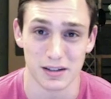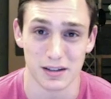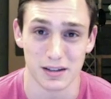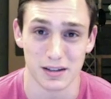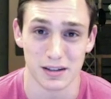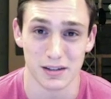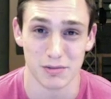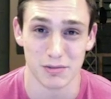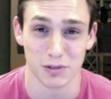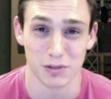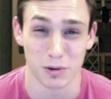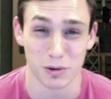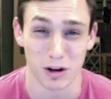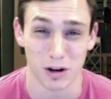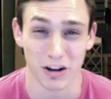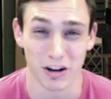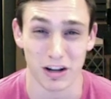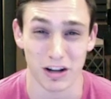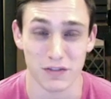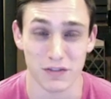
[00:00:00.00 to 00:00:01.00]

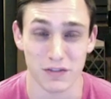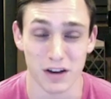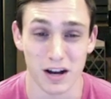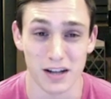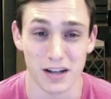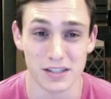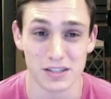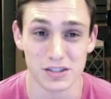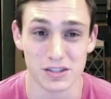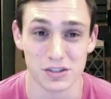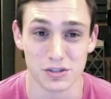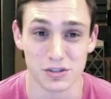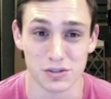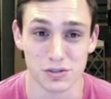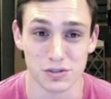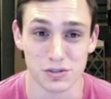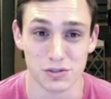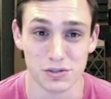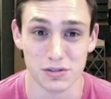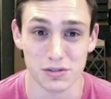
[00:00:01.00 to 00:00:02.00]
requiring of us
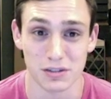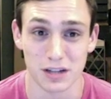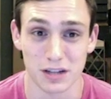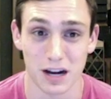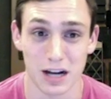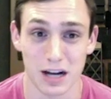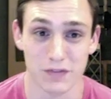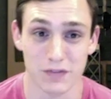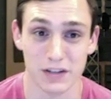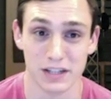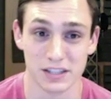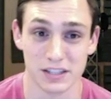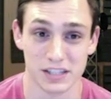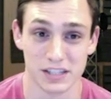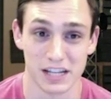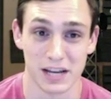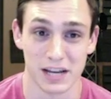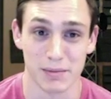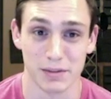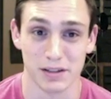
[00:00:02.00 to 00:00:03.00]
to kind of
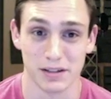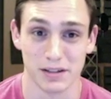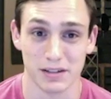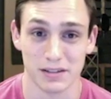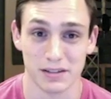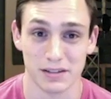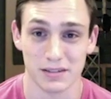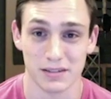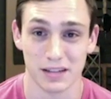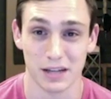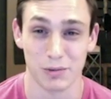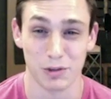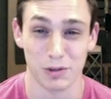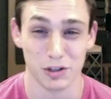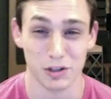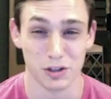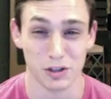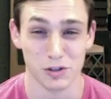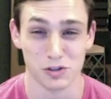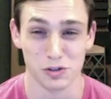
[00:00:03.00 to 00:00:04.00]
examine like what do
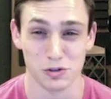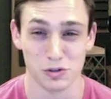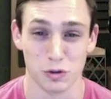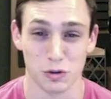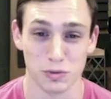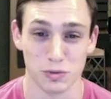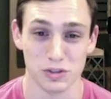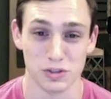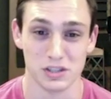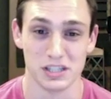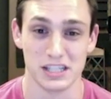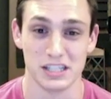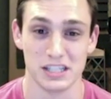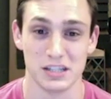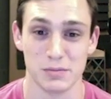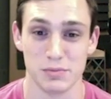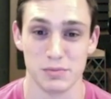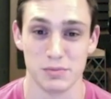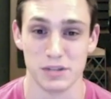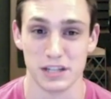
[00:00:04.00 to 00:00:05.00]
those new normals need to
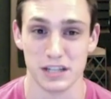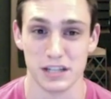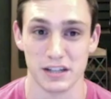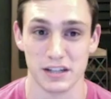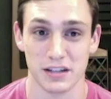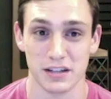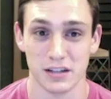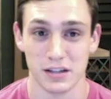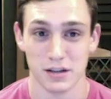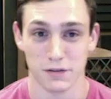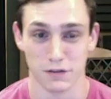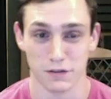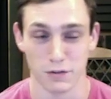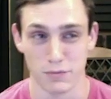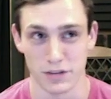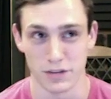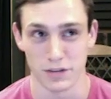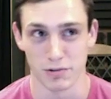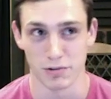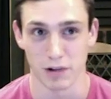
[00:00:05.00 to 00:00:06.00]
be for
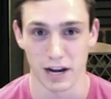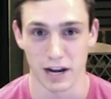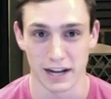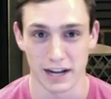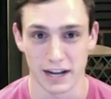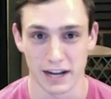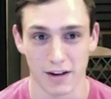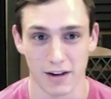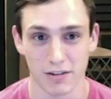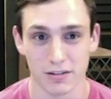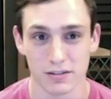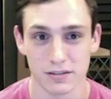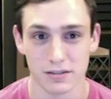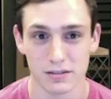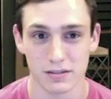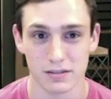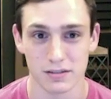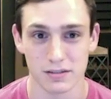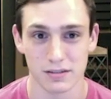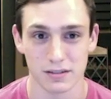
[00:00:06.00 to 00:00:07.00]
me right now,
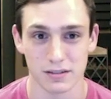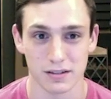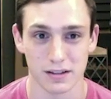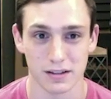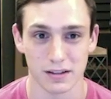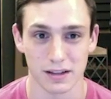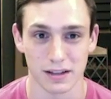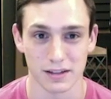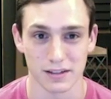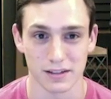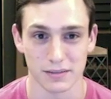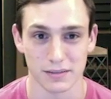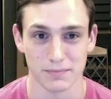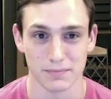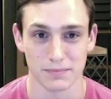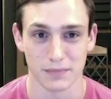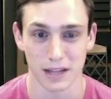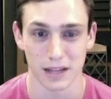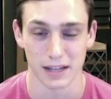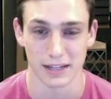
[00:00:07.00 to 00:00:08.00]
and
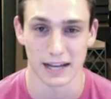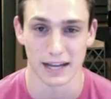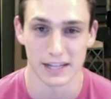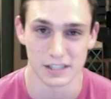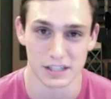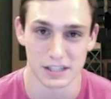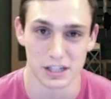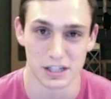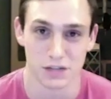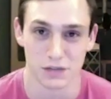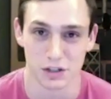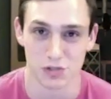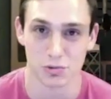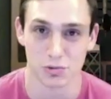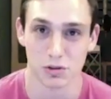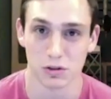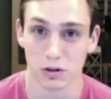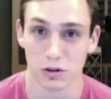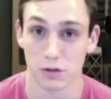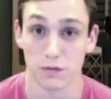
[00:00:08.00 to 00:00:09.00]
like as an individual
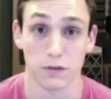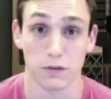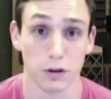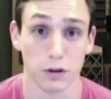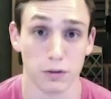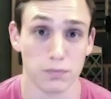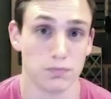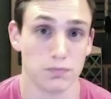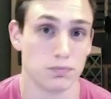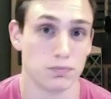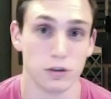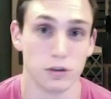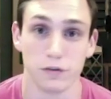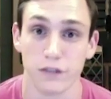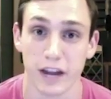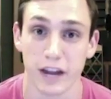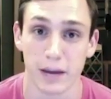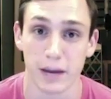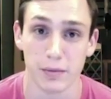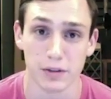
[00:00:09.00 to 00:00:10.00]
or for your
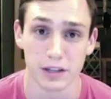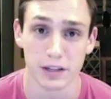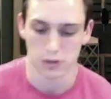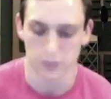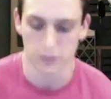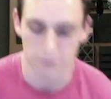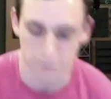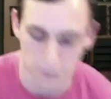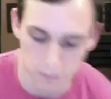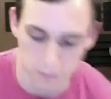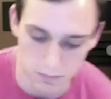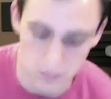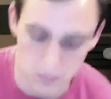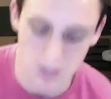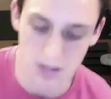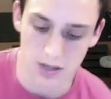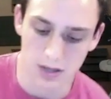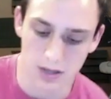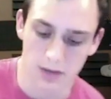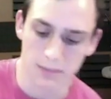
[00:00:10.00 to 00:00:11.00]
family. For
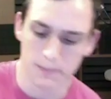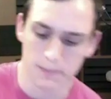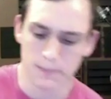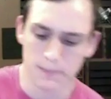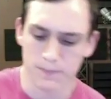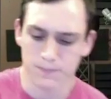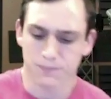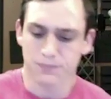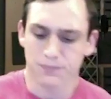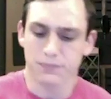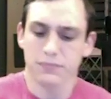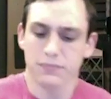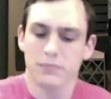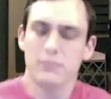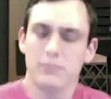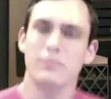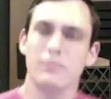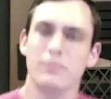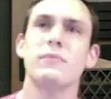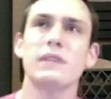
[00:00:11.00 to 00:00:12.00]
me,
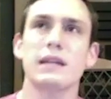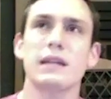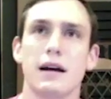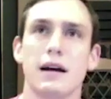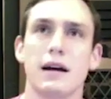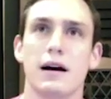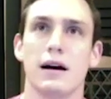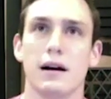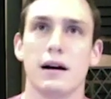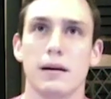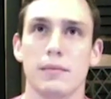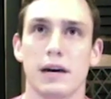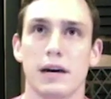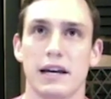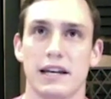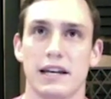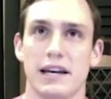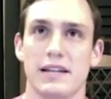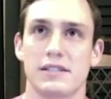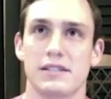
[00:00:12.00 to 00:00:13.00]
I
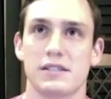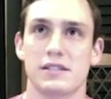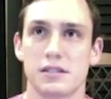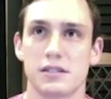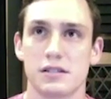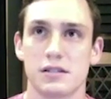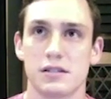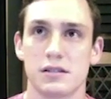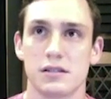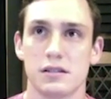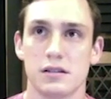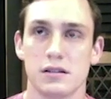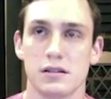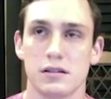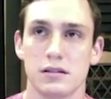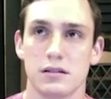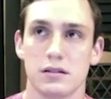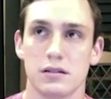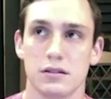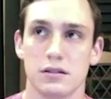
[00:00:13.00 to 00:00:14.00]
guess
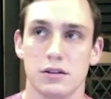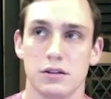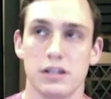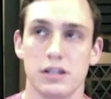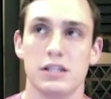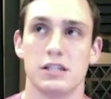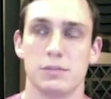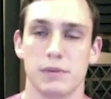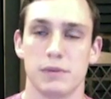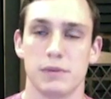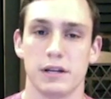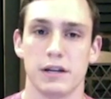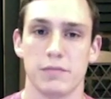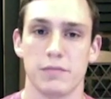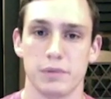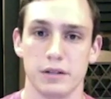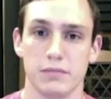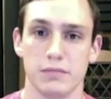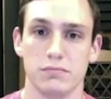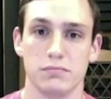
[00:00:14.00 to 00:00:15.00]
I've
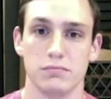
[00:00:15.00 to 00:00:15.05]
been